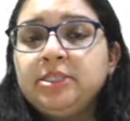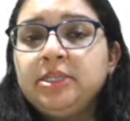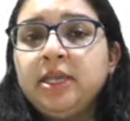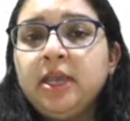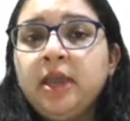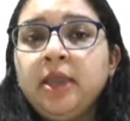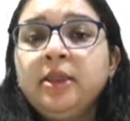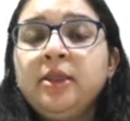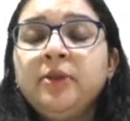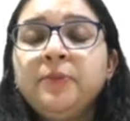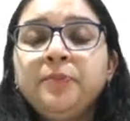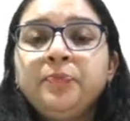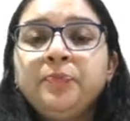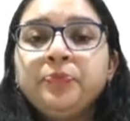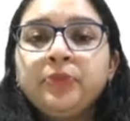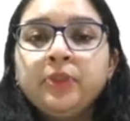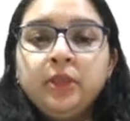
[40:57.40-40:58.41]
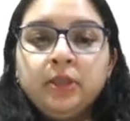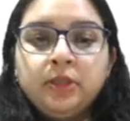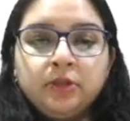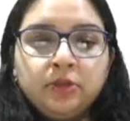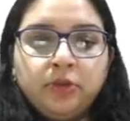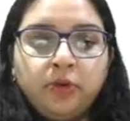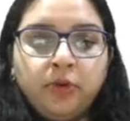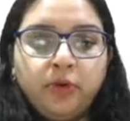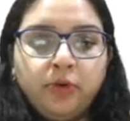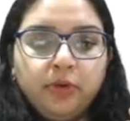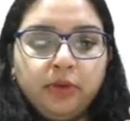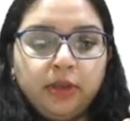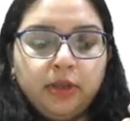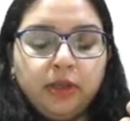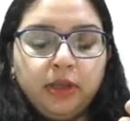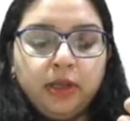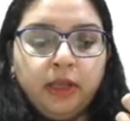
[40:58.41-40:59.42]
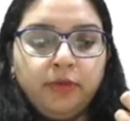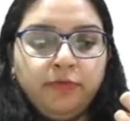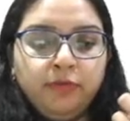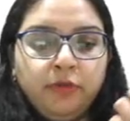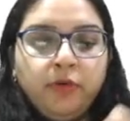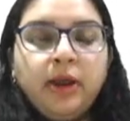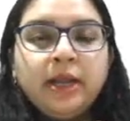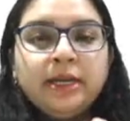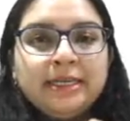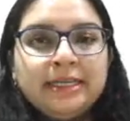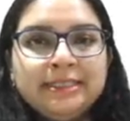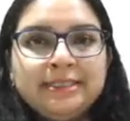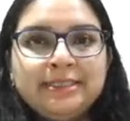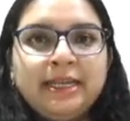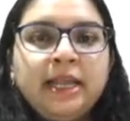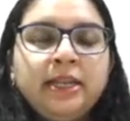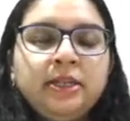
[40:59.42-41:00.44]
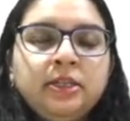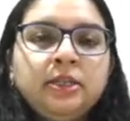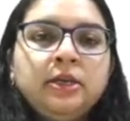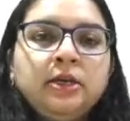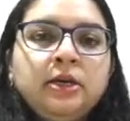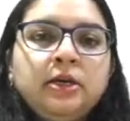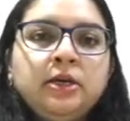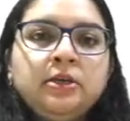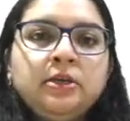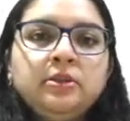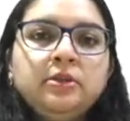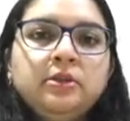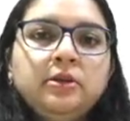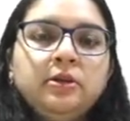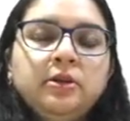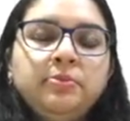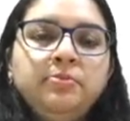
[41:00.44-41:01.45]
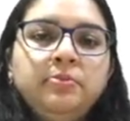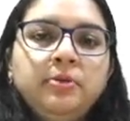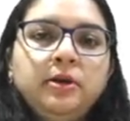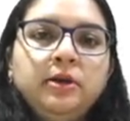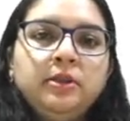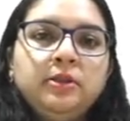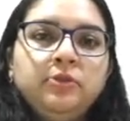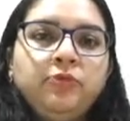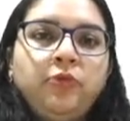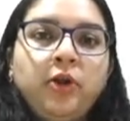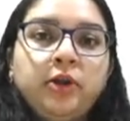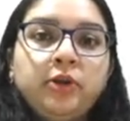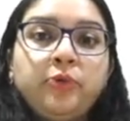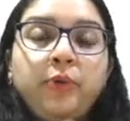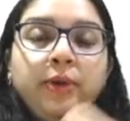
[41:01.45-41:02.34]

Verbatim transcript: G I. So uh, if you understand the uh, uh, what